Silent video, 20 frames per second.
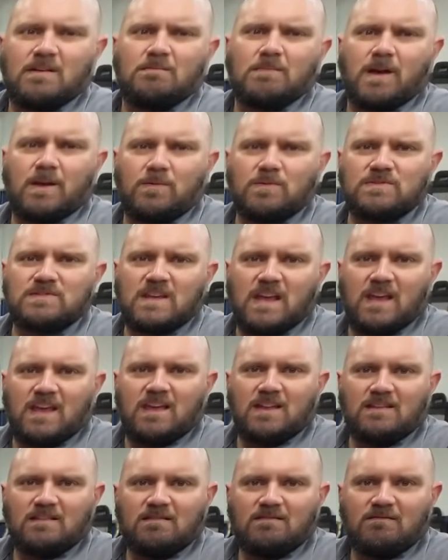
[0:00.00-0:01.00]
Mike was
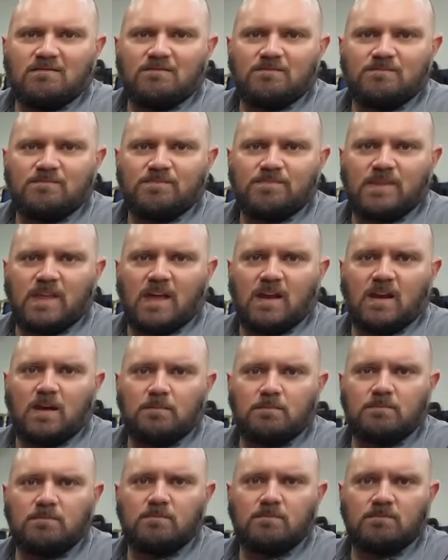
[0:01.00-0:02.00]
saying that
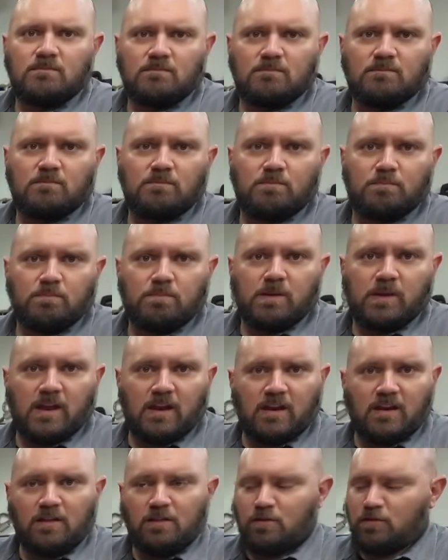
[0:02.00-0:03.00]
I'm
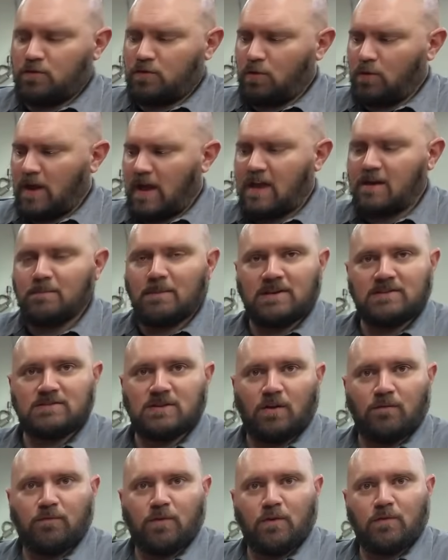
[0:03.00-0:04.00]
getting a little too ahead of
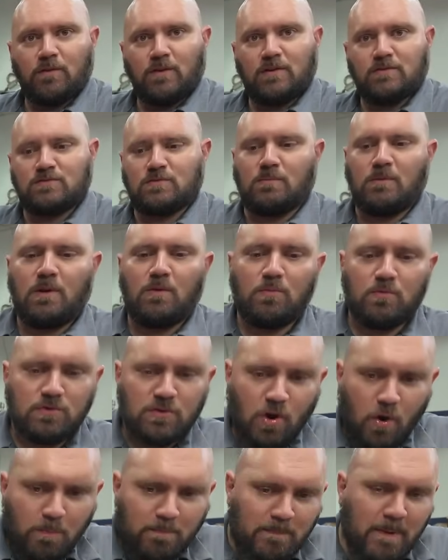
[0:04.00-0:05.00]
myself over here, so maybe we'll
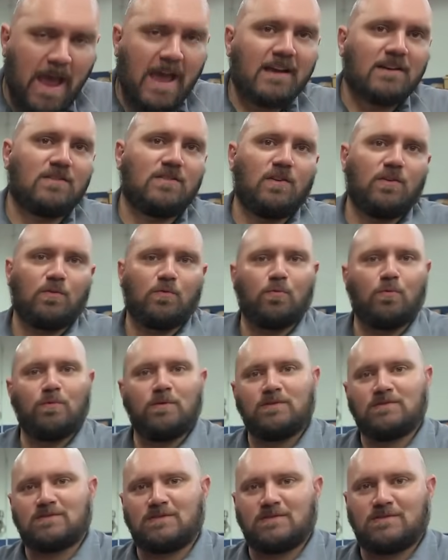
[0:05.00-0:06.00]
go back to the
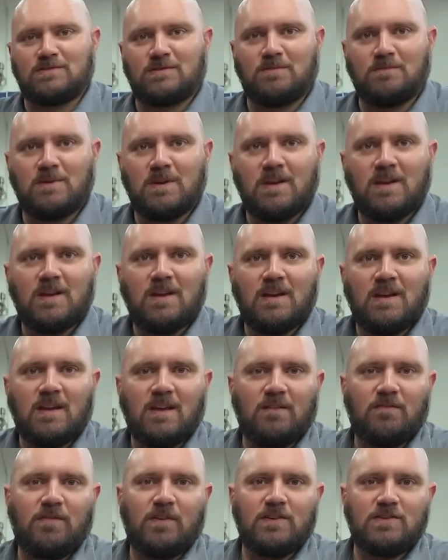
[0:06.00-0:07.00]
cooling system
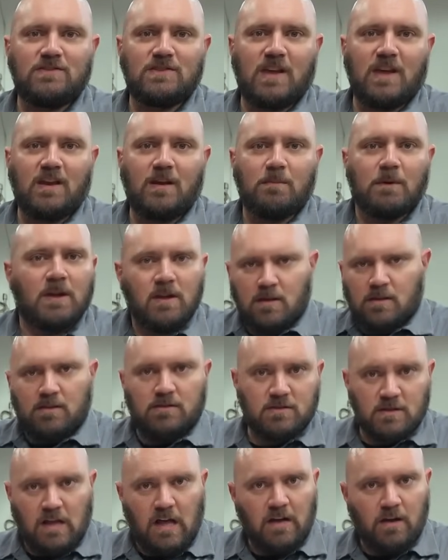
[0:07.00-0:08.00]
and finish that up.
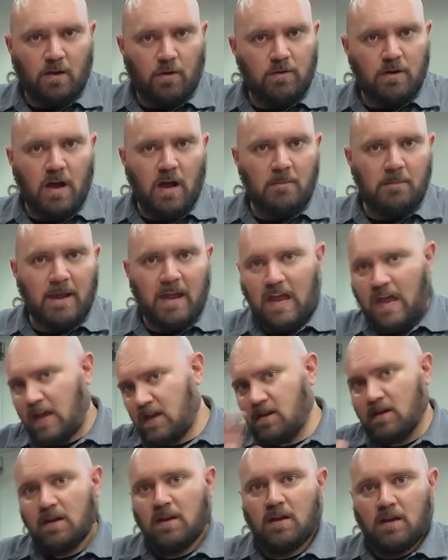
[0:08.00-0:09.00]
There's a lot going on in my
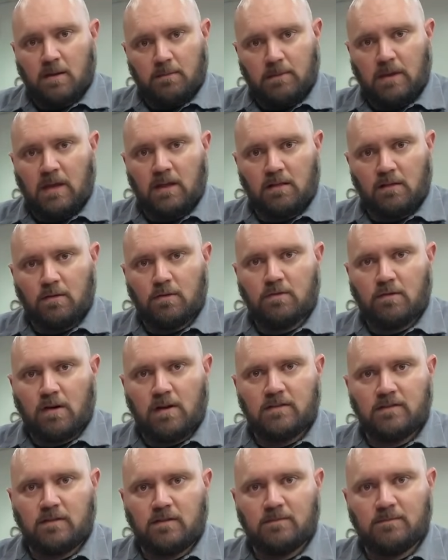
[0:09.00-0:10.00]
head. I'm getting a little
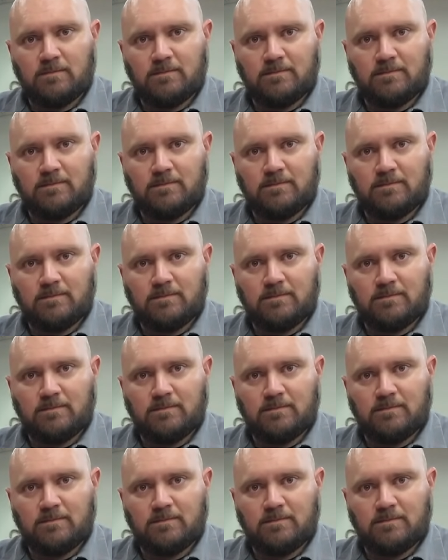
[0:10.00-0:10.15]
crazy.